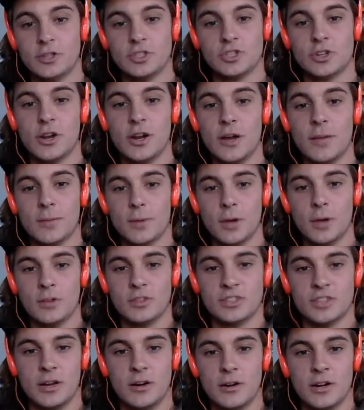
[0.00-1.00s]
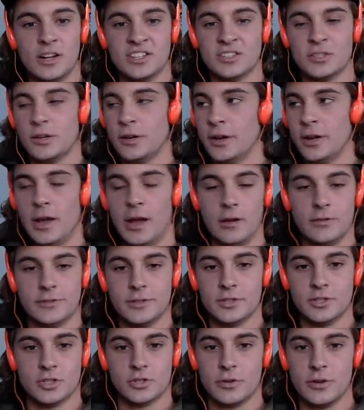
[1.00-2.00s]
straight up go Saturday, Sunday out
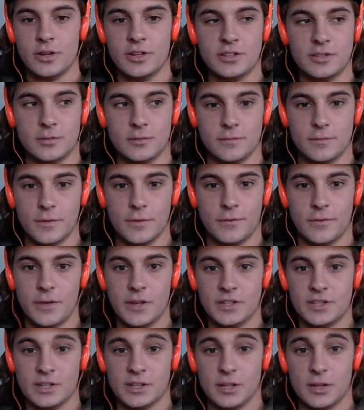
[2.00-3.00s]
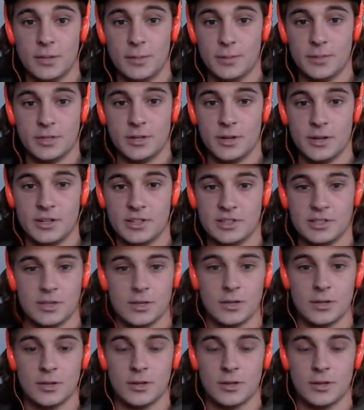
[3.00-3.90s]
to the streets. If he gets a clip, it's on Insta.